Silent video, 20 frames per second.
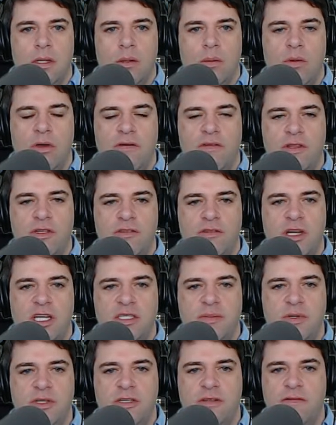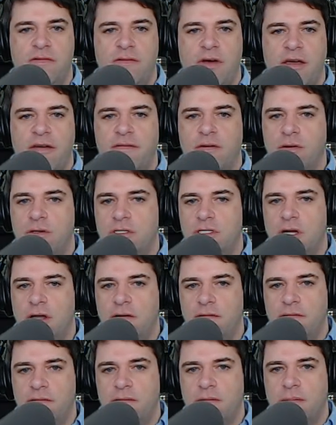We have this transmission FIFO
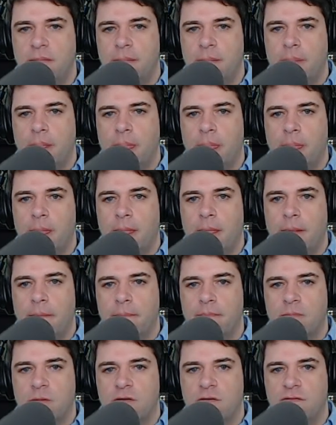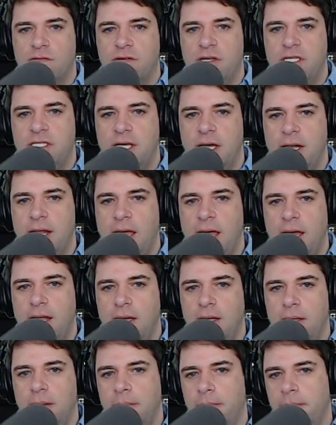stuff. Reset N.